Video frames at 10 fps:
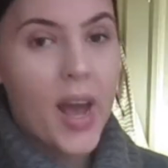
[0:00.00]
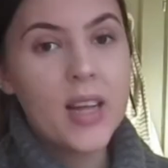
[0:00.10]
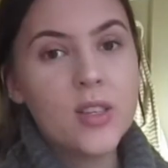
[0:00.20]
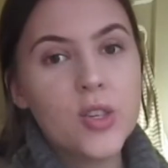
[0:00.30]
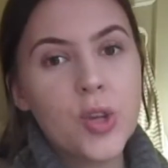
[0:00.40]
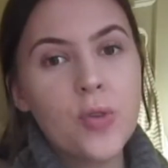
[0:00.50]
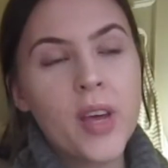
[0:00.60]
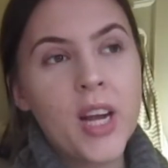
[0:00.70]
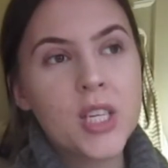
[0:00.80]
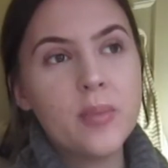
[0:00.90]
and Sophie
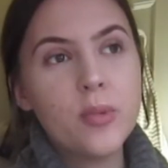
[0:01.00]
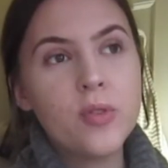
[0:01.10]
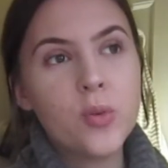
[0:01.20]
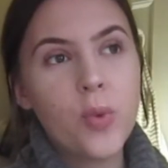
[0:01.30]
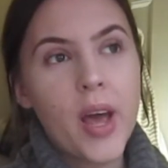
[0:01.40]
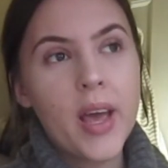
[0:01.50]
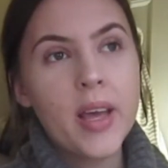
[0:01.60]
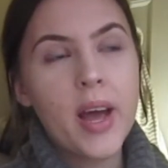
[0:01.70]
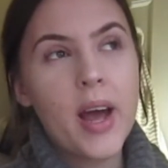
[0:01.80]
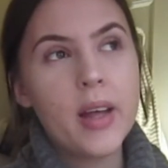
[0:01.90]
actually moves away